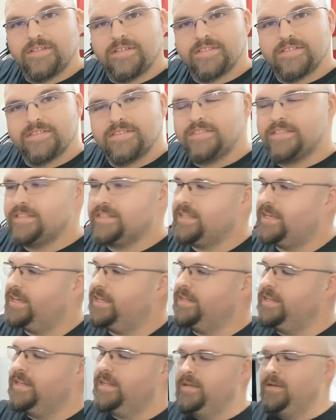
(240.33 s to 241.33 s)
you can see
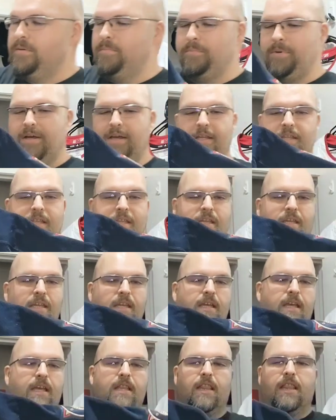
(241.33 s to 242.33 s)
that. But
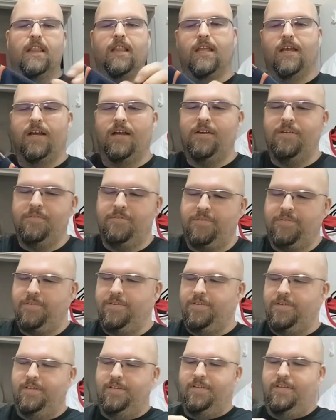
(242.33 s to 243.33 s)
love
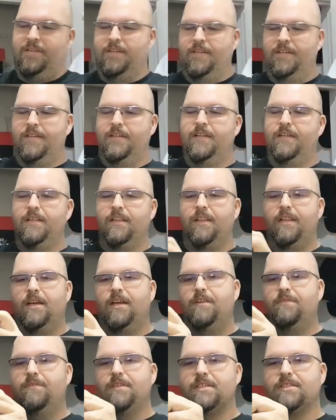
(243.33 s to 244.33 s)

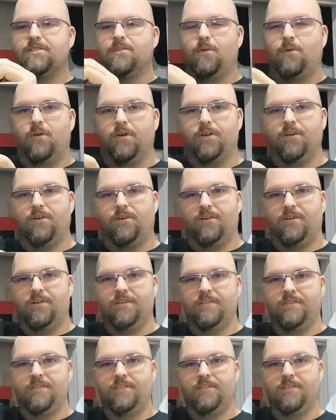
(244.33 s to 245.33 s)
this oil
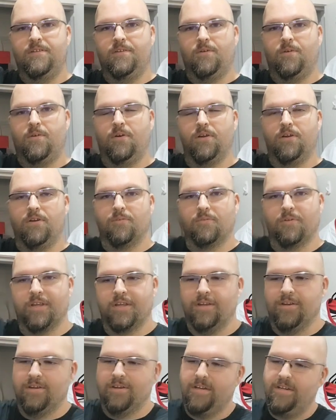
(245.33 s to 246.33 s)

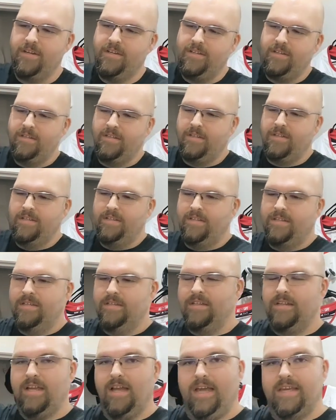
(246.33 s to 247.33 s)
rigger
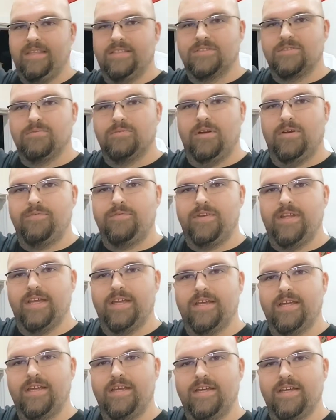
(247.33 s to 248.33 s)
guy, this
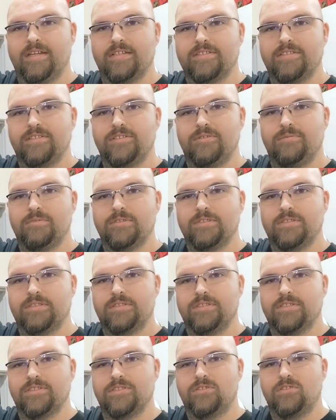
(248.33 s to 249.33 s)
roughneck, I assume,
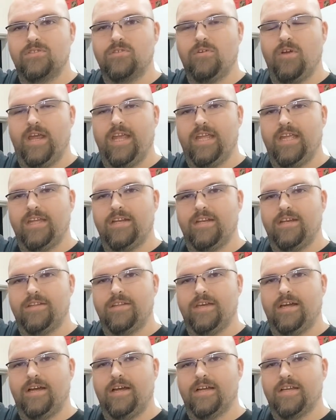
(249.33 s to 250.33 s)
just cranking
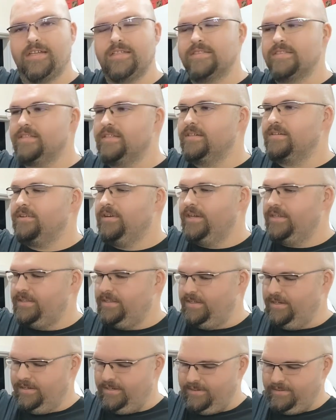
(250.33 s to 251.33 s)
on the hockey stick
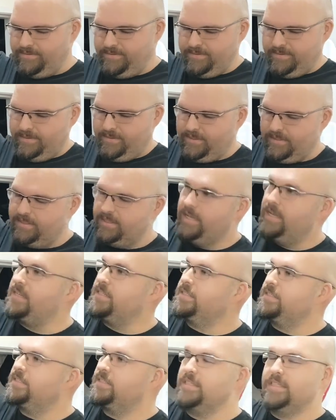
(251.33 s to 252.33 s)
right there.
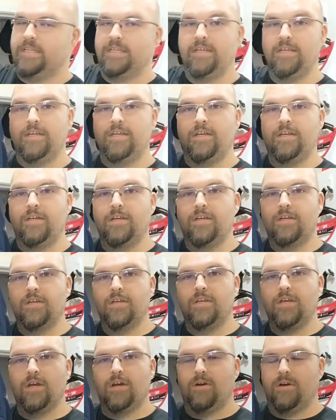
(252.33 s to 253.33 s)
As you see,
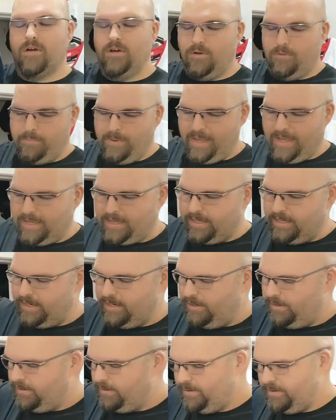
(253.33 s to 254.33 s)
Coho back
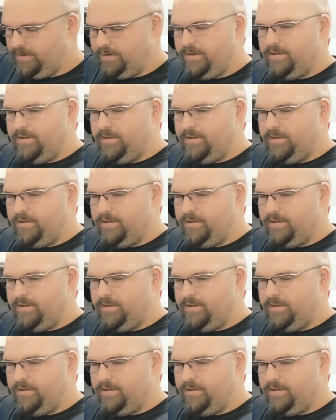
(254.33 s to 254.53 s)
here,